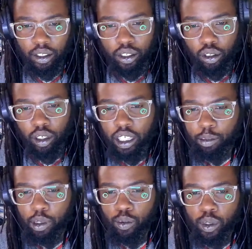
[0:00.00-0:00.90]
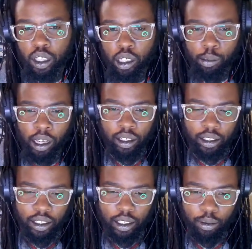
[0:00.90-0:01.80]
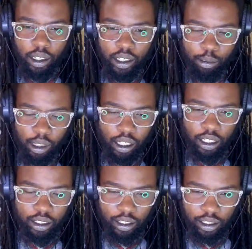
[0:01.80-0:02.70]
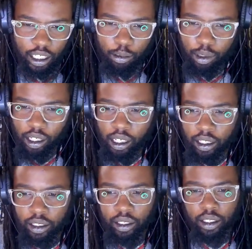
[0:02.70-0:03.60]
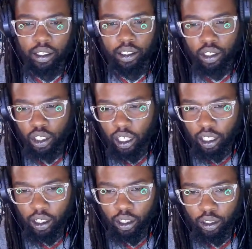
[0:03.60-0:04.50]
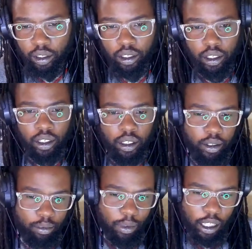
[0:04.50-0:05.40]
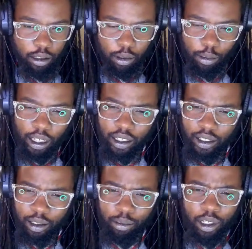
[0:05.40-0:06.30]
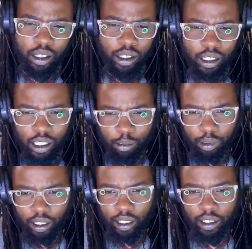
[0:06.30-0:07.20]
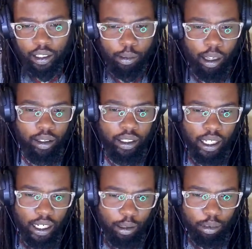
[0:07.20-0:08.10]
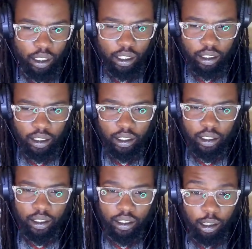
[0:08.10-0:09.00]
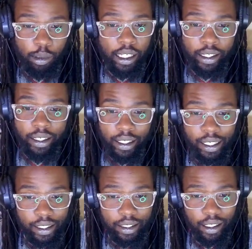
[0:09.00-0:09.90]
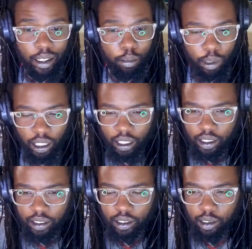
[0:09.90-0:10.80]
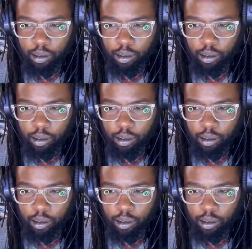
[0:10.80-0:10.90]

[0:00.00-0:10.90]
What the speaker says: So let's be real about the situation, man. Let's just keep it honest. Jalen Hurts, he's been making some good plays, some outstanding plays, some elite plays.